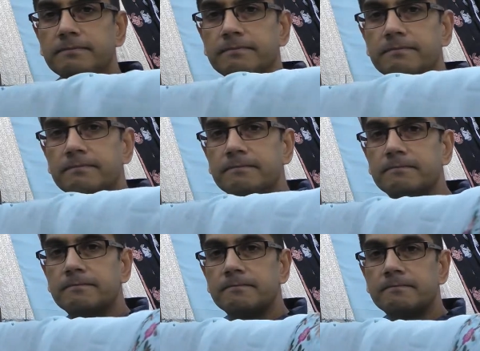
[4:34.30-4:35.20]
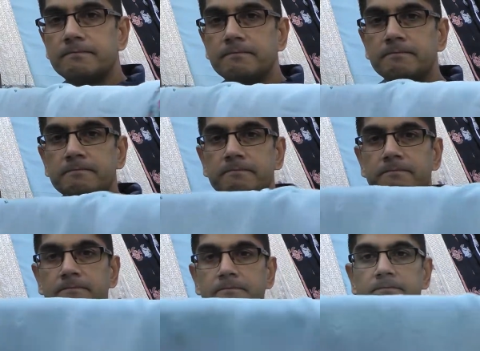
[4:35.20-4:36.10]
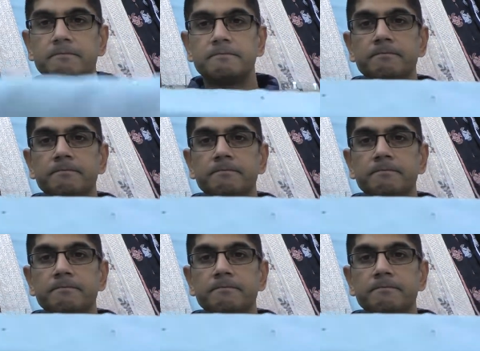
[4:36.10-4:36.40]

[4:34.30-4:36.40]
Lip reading: Nobody speaks.